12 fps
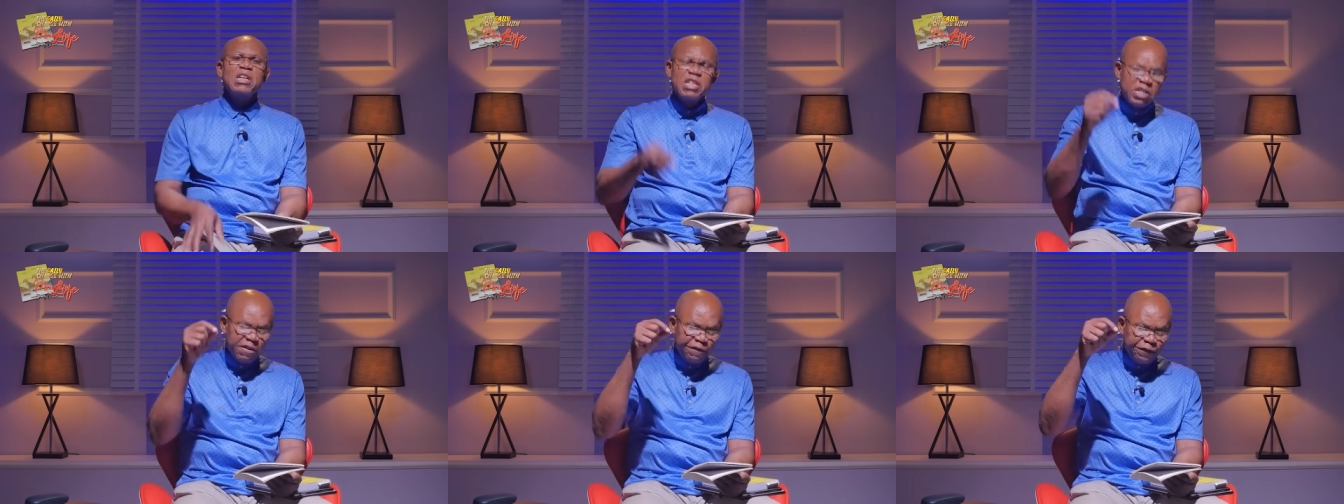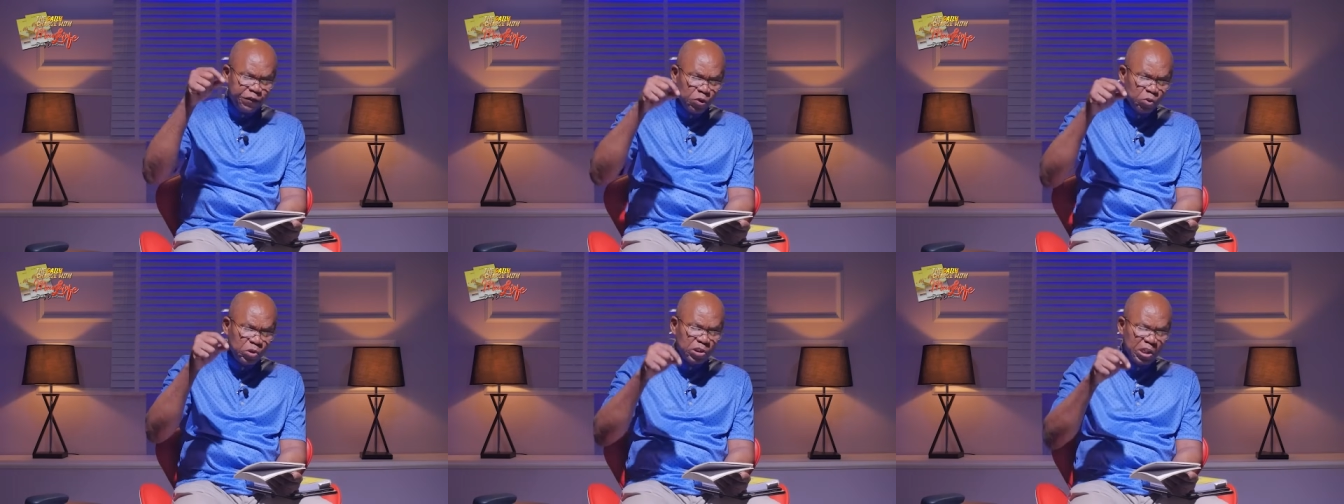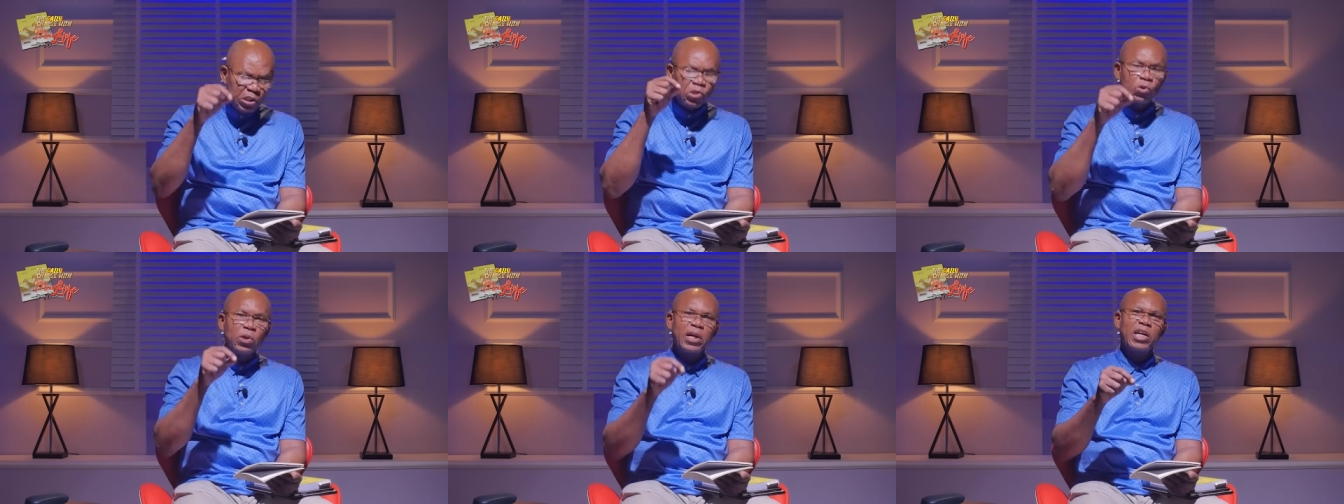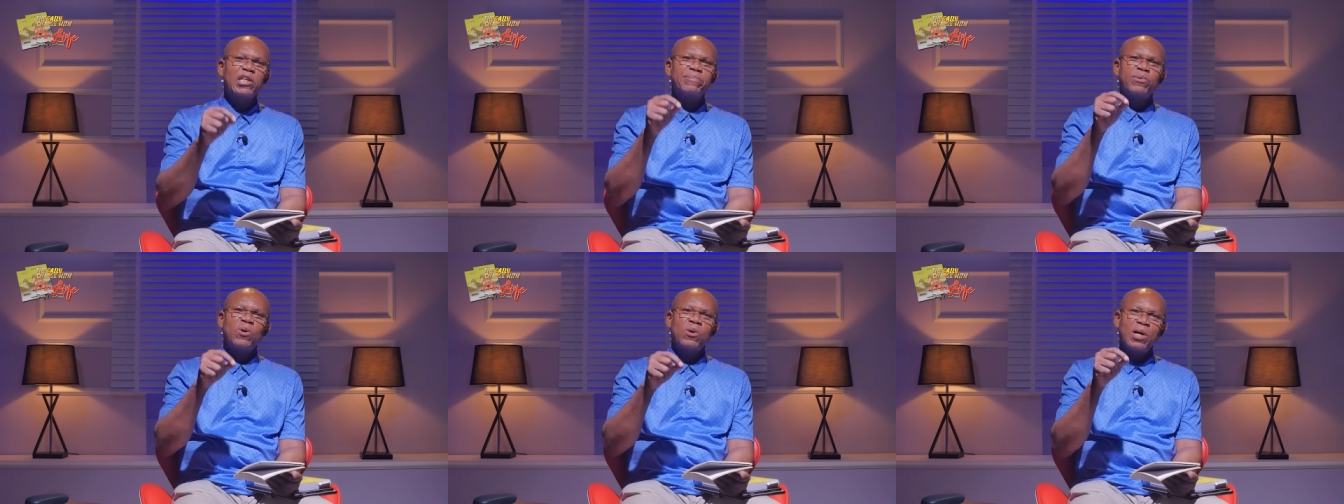refuses to help
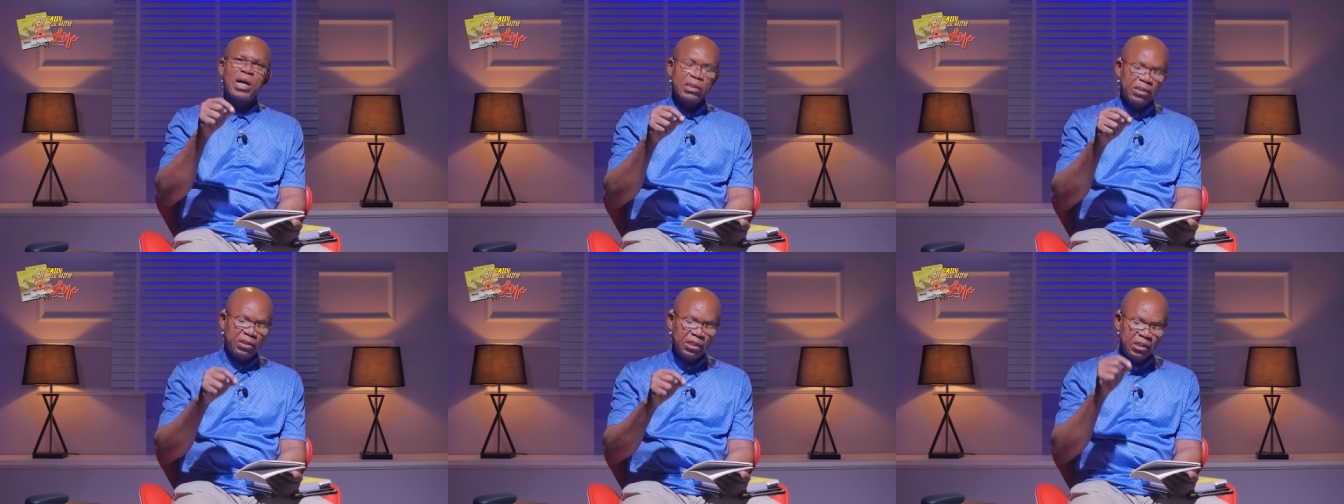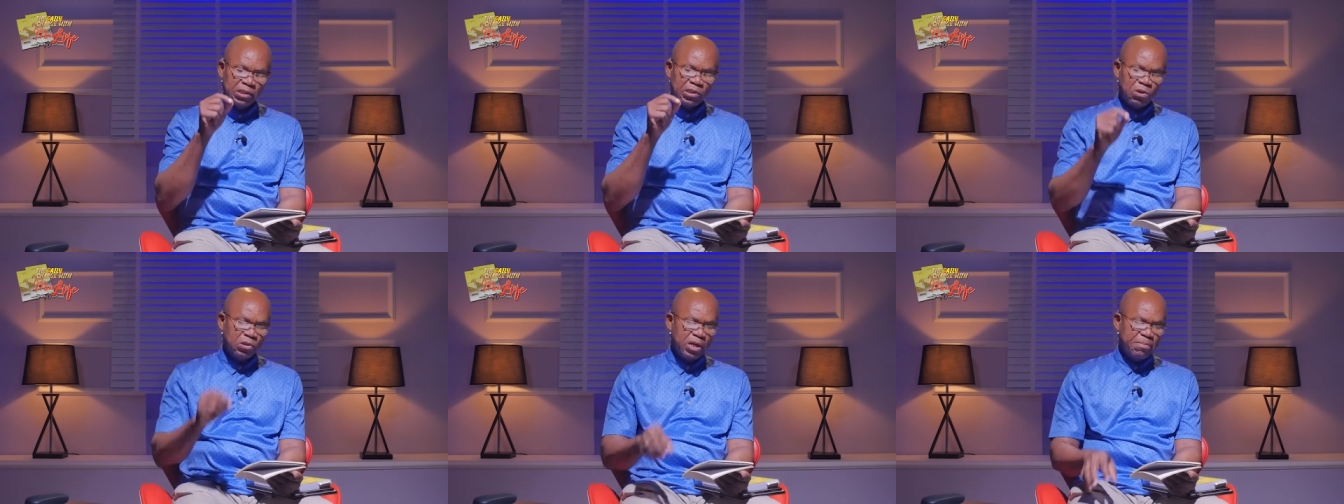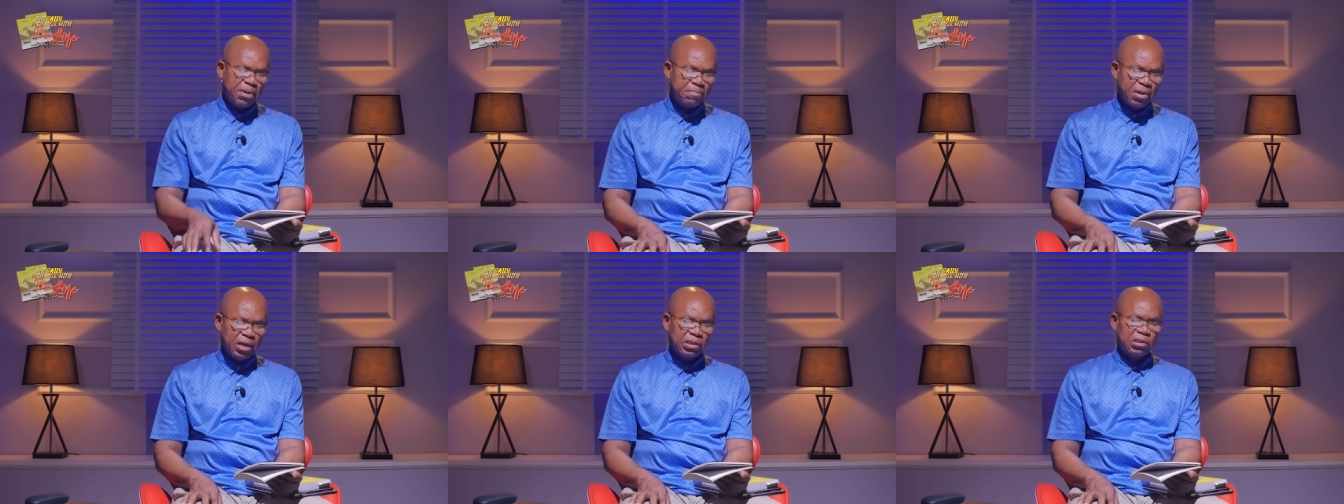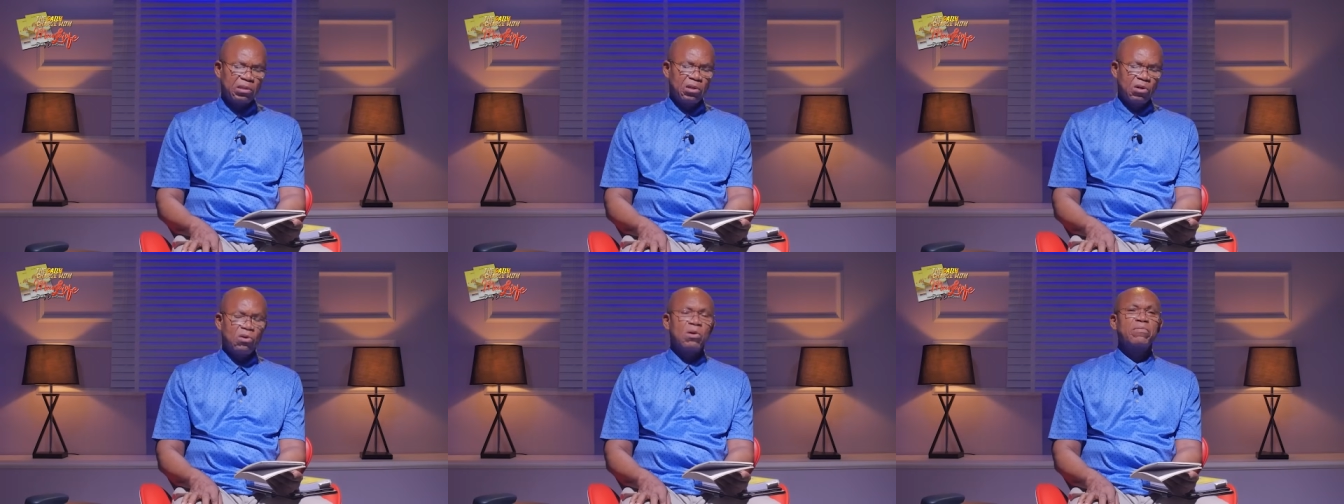or assist other members
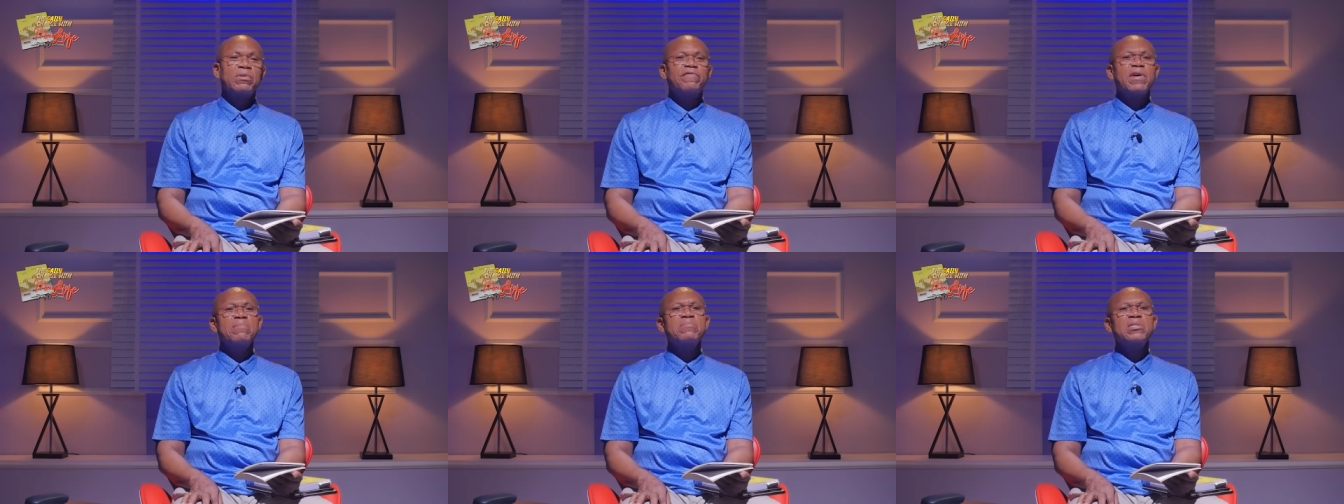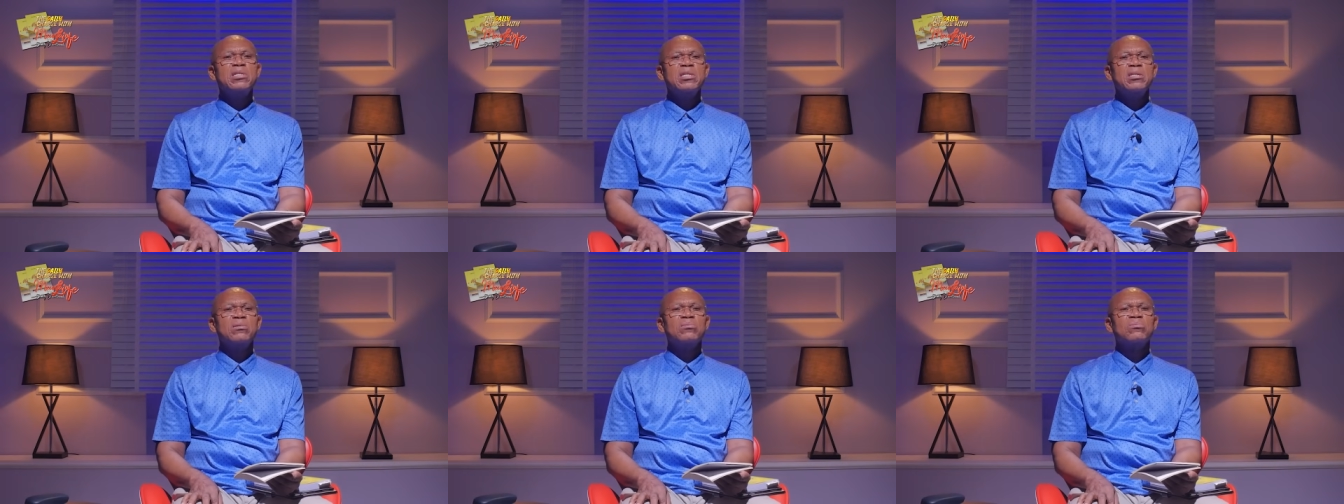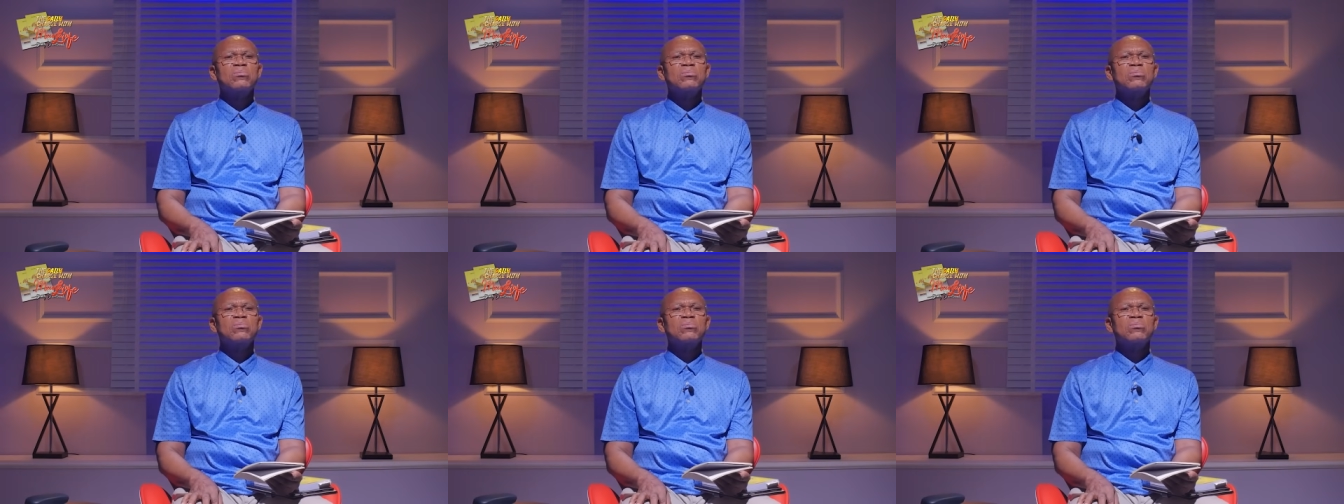of the family